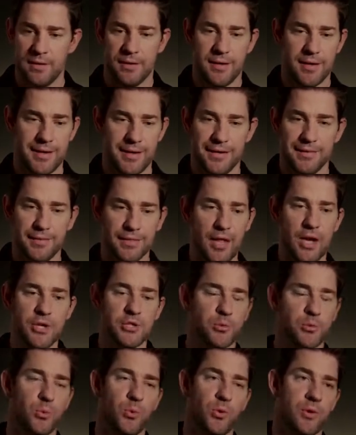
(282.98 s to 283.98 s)

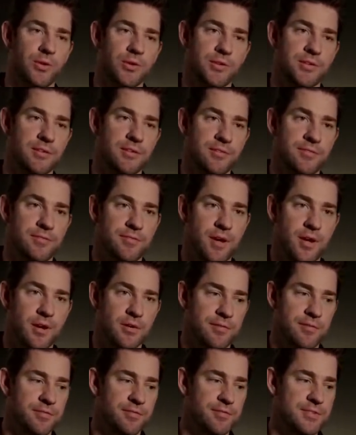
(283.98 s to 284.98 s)
lush world
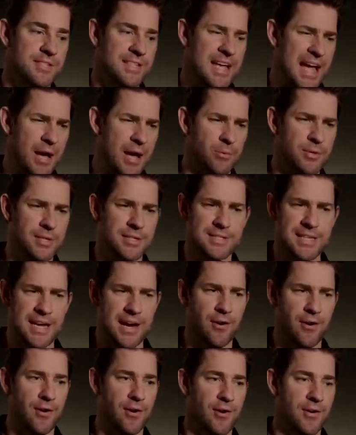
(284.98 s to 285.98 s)
of sound and
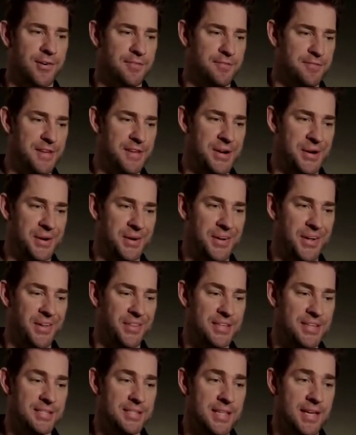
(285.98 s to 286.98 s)
terror and fear and all
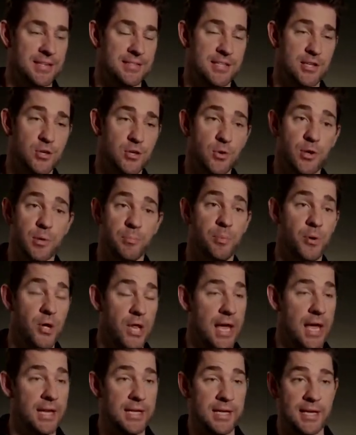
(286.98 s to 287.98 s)
these things that you can
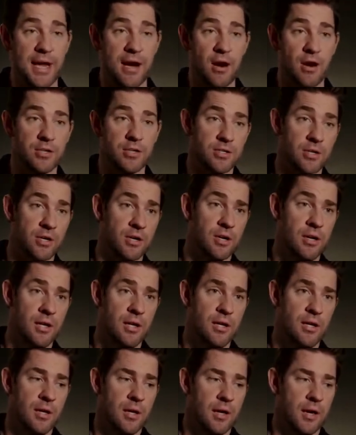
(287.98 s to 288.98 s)
put any character
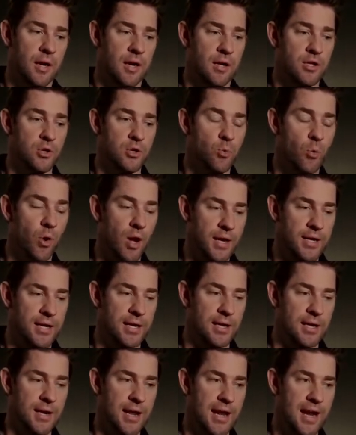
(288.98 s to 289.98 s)
you want
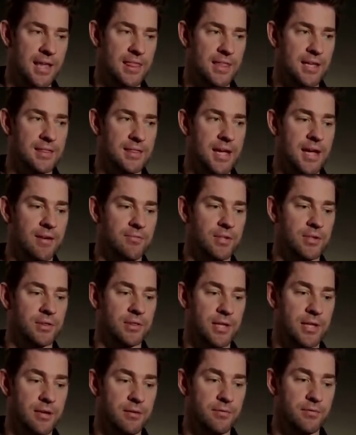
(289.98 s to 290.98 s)
in. And I think they have to
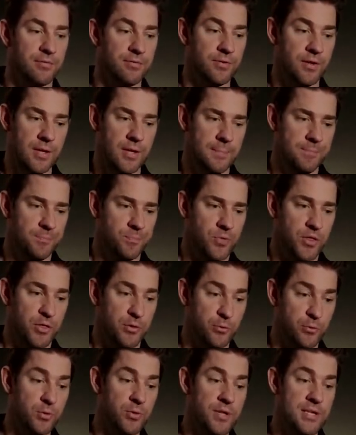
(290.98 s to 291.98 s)
live
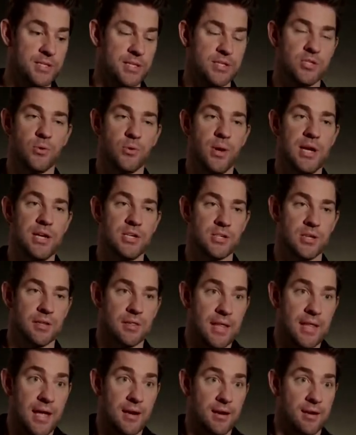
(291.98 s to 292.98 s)
through this
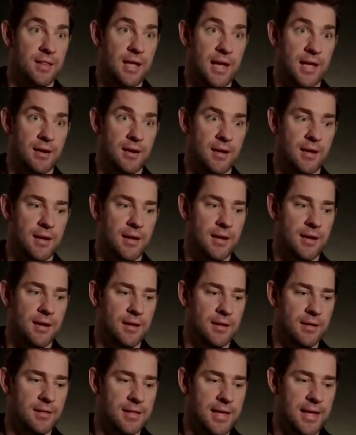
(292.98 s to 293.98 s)
situation that
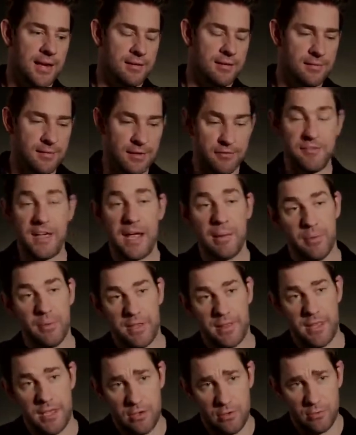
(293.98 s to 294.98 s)
the
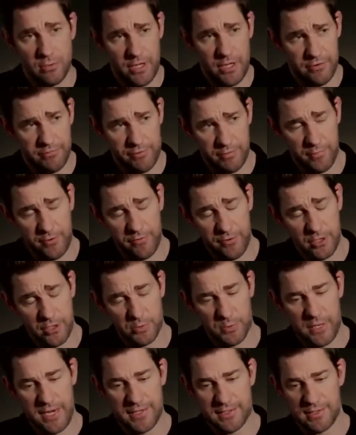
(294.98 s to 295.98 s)
family that you love from the
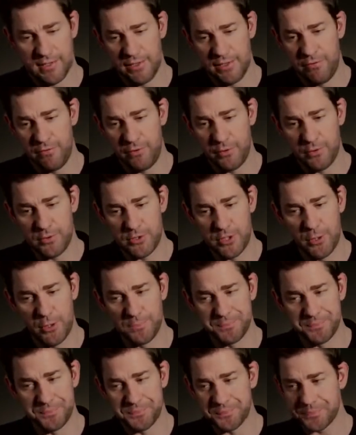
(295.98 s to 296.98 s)
first one has to live through.
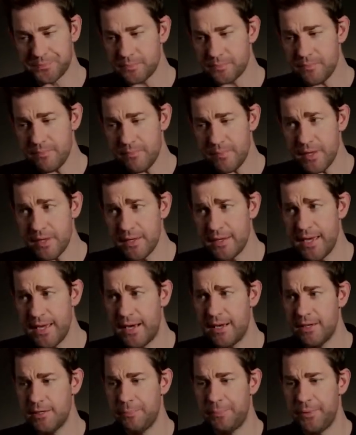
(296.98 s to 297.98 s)
So
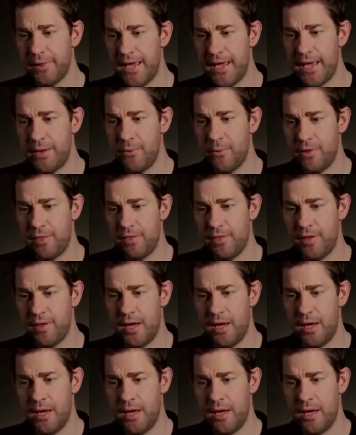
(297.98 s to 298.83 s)
getting to play with